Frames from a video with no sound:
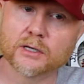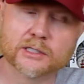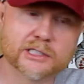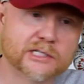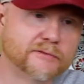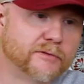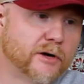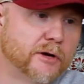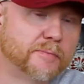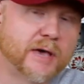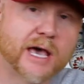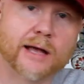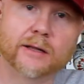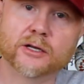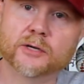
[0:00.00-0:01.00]
This is very
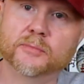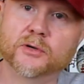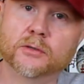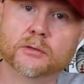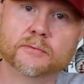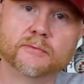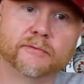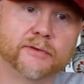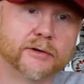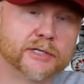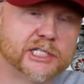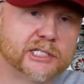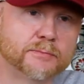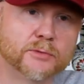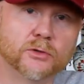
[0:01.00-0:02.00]
palatable,
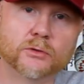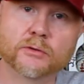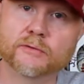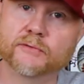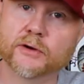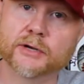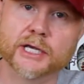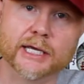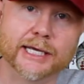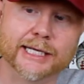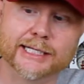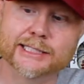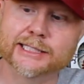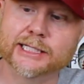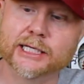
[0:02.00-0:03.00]
very smooth, very
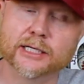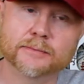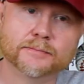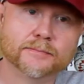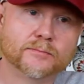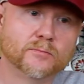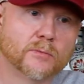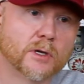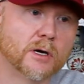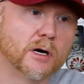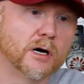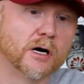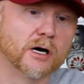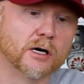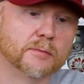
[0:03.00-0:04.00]
easy.
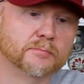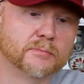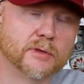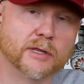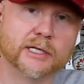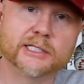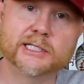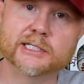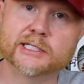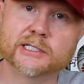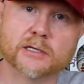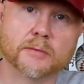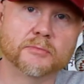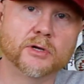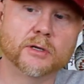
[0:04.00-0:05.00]
This is
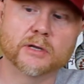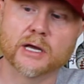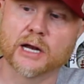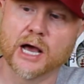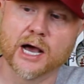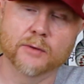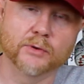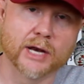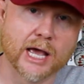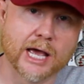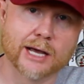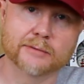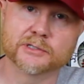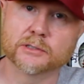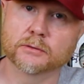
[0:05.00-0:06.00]
something that I would
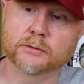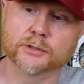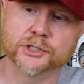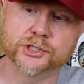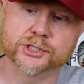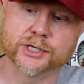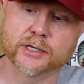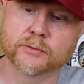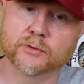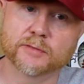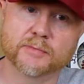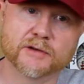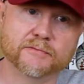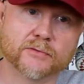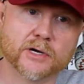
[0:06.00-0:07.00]
absolutely share
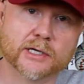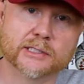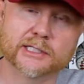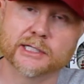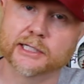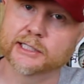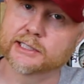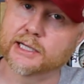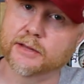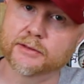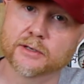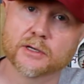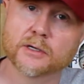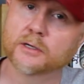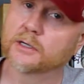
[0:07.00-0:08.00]
with my friends. It is
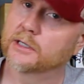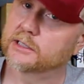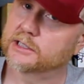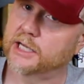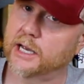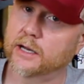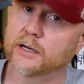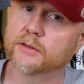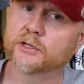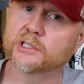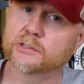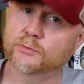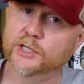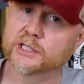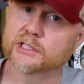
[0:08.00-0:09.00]
on a tad on the
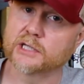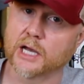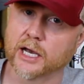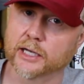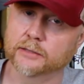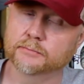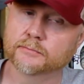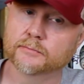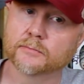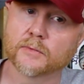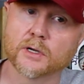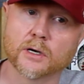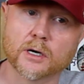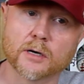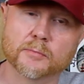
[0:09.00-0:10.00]
sweet side,
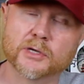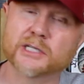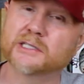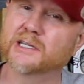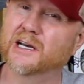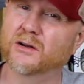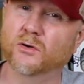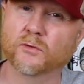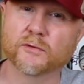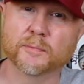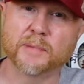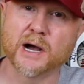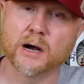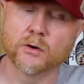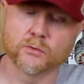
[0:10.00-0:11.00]
but it's not
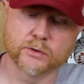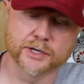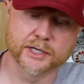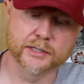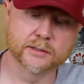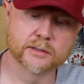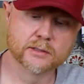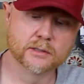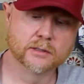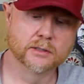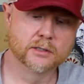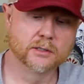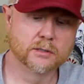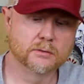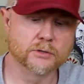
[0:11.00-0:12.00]
overpowering,
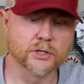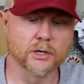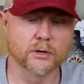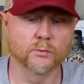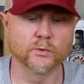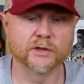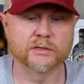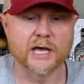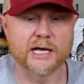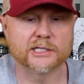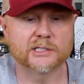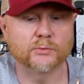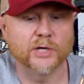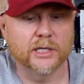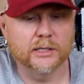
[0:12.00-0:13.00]
with
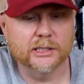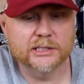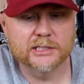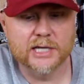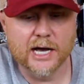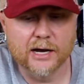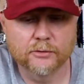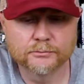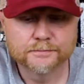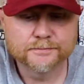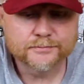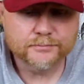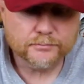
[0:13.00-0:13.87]
that sweetness. Now,